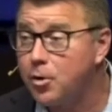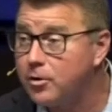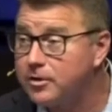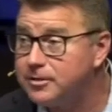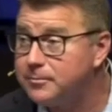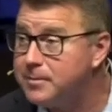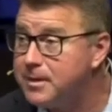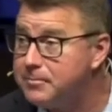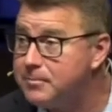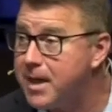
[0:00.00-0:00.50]

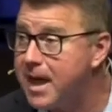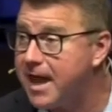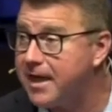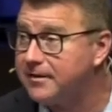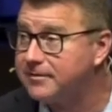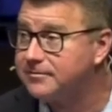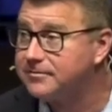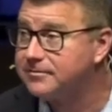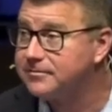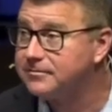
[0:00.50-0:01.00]
going to be
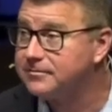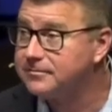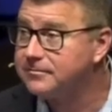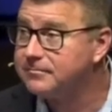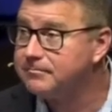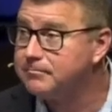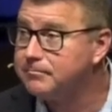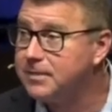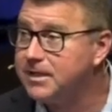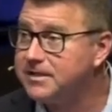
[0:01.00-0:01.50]
met?
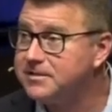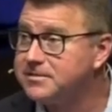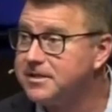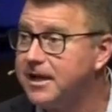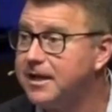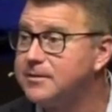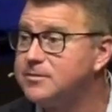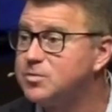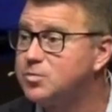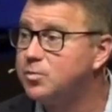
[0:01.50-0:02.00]
Many
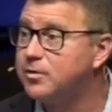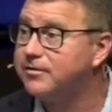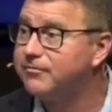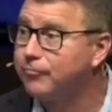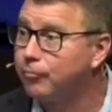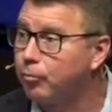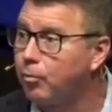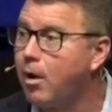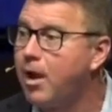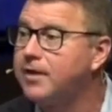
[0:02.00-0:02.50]
times
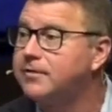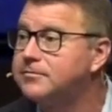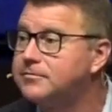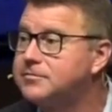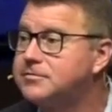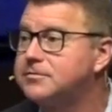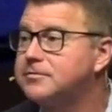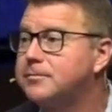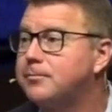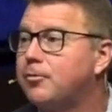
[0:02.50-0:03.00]
we've
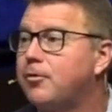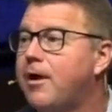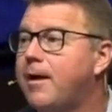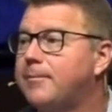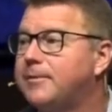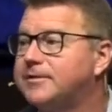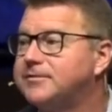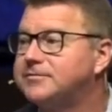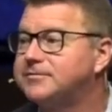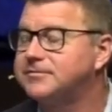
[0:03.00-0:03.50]
run to the
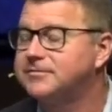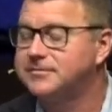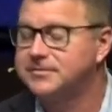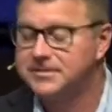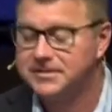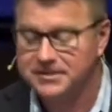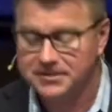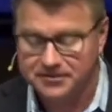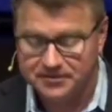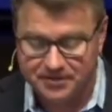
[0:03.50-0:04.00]
promise
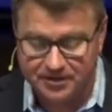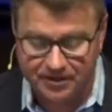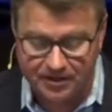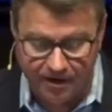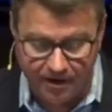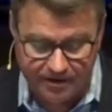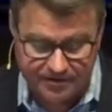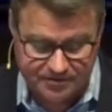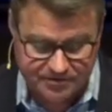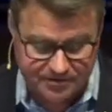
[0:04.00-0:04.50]
that
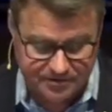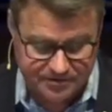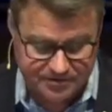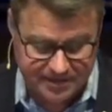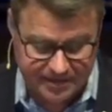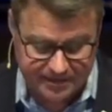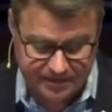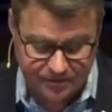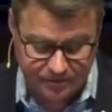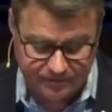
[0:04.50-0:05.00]
God is going to
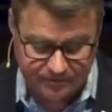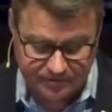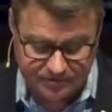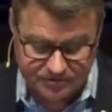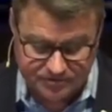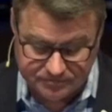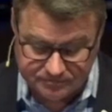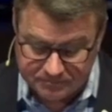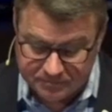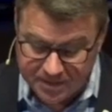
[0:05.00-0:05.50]
take care of
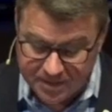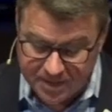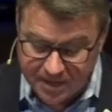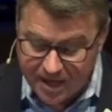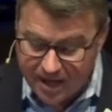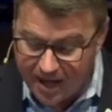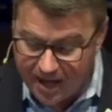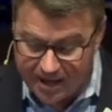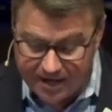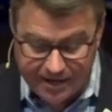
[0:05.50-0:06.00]
us.
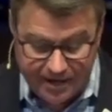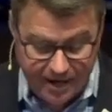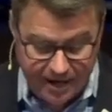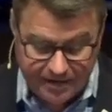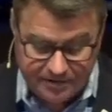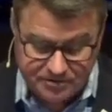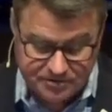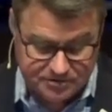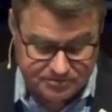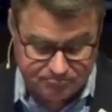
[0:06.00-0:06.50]
I,
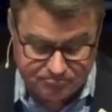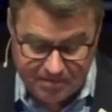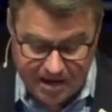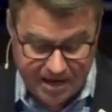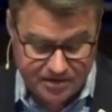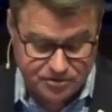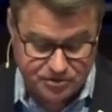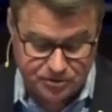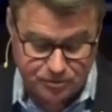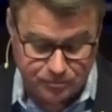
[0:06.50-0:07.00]
I just
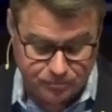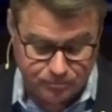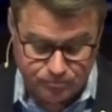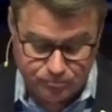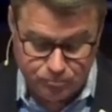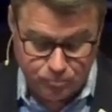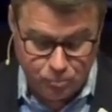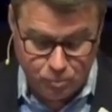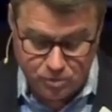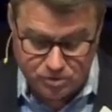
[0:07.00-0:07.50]
ask you,
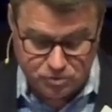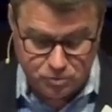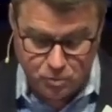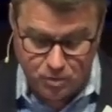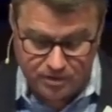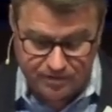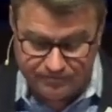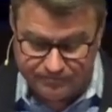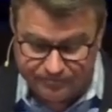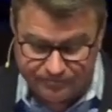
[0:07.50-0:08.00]
which
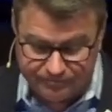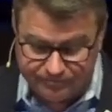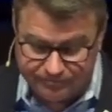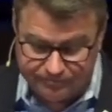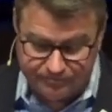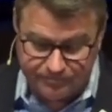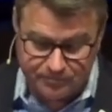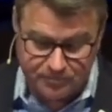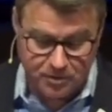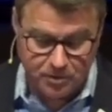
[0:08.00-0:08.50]
one of
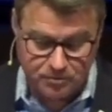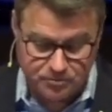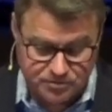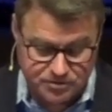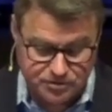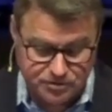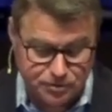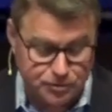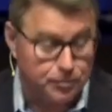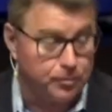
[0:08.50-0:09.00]

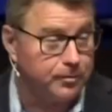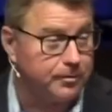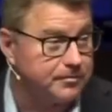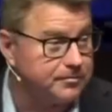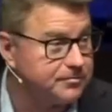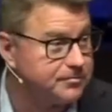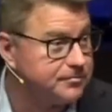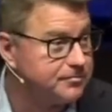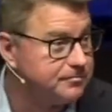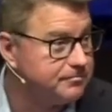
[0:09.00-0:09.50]
those is
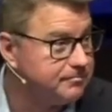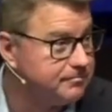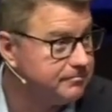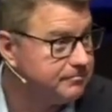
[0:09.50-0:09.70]
yours?